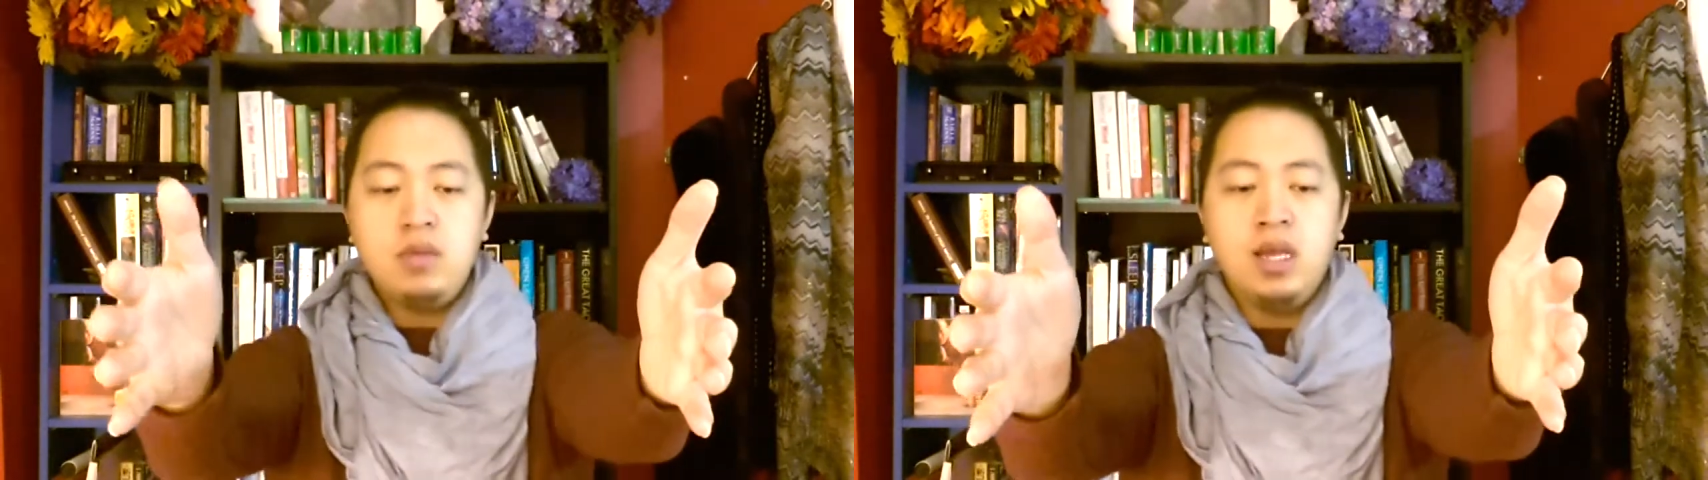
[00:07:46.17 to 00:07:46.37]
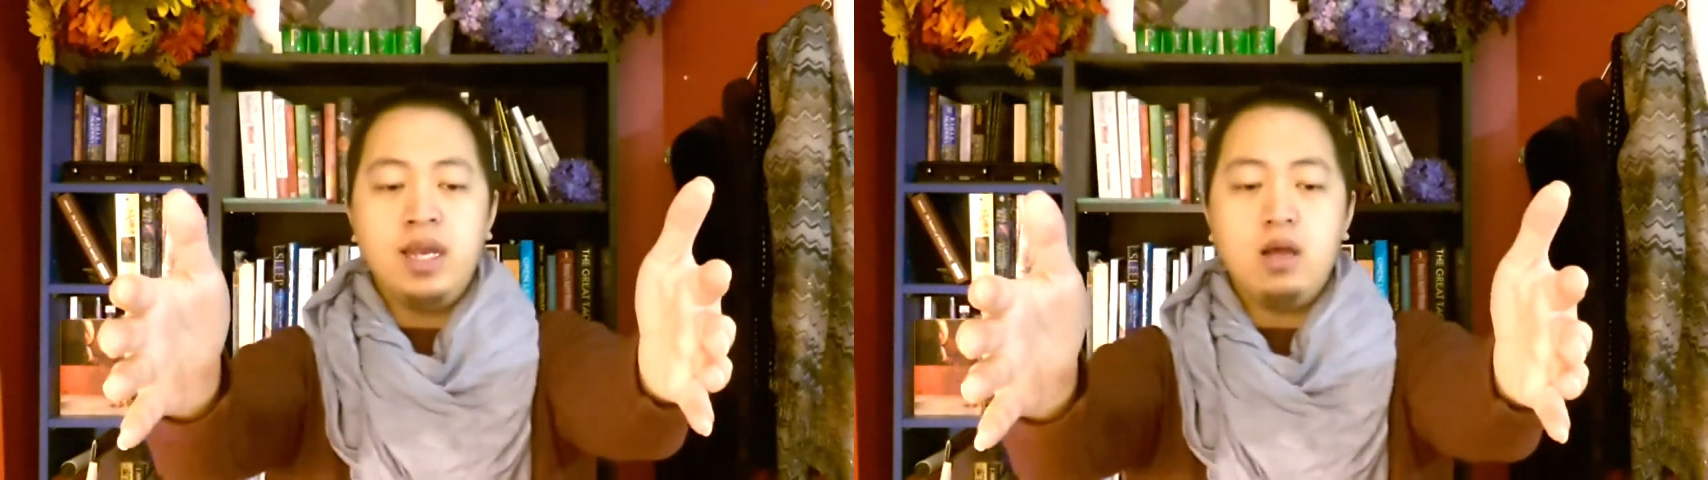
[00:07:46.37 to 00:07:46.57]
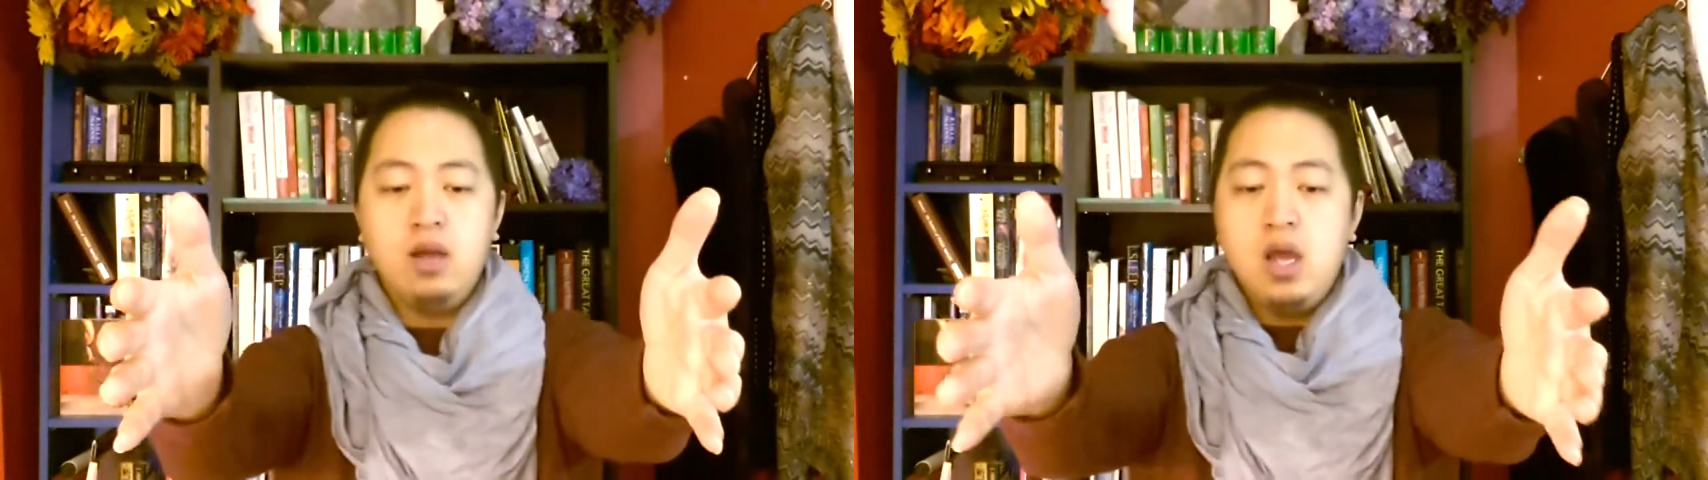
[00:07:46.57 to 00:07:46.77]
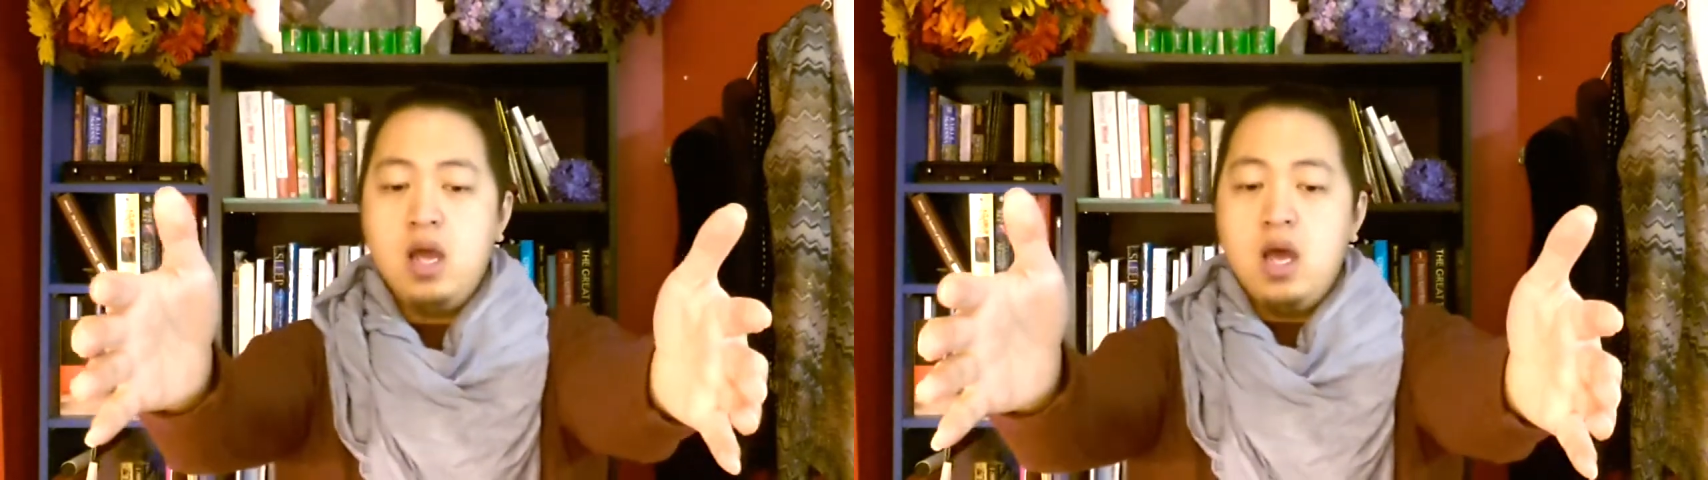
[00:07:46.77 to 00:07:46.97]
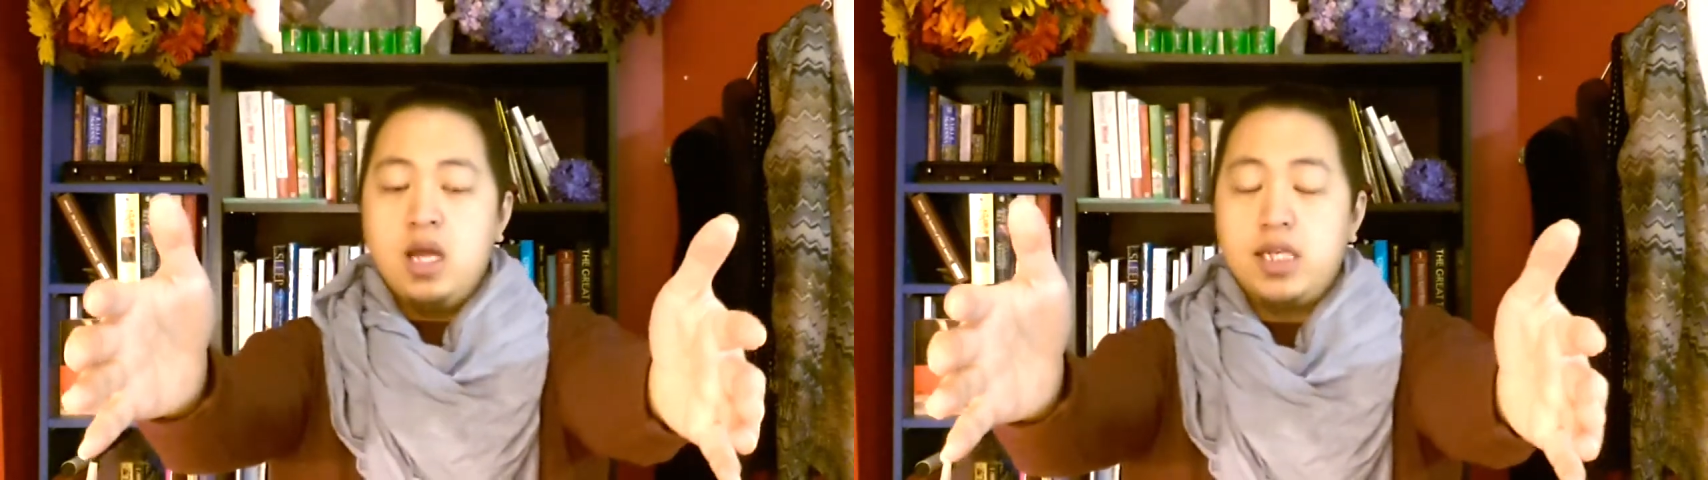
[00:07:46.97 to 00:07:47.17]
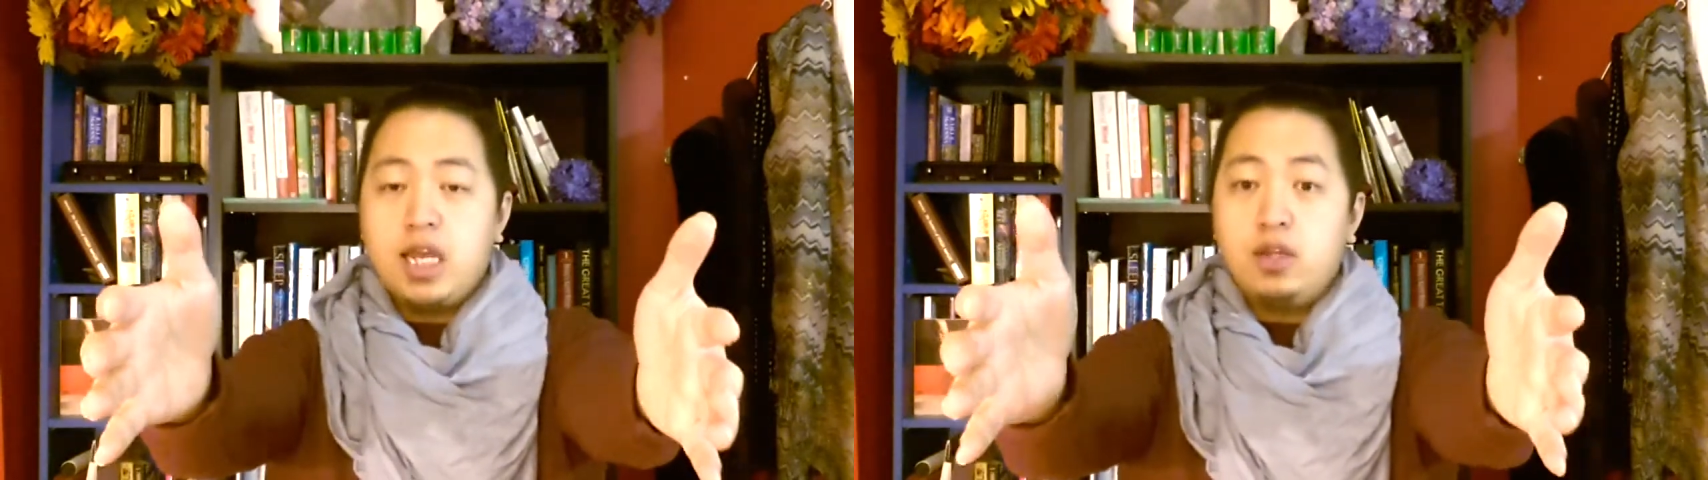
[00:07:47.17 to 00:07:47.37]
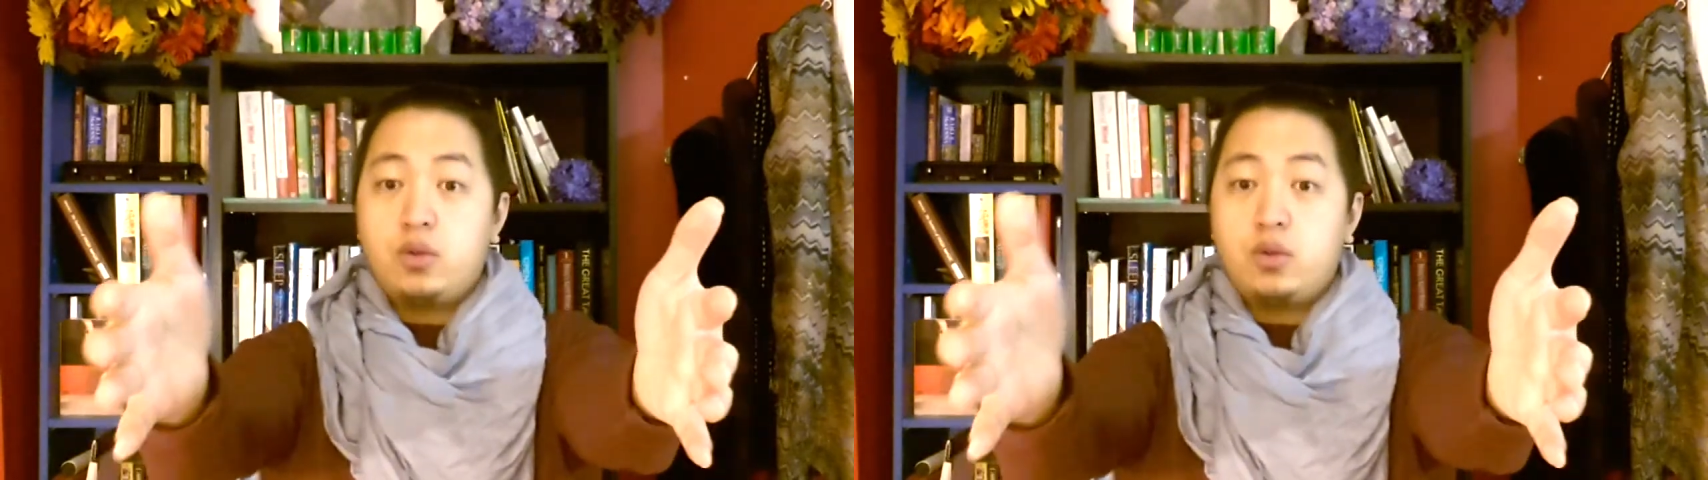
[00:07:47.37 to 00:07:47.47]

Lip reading: And now, taking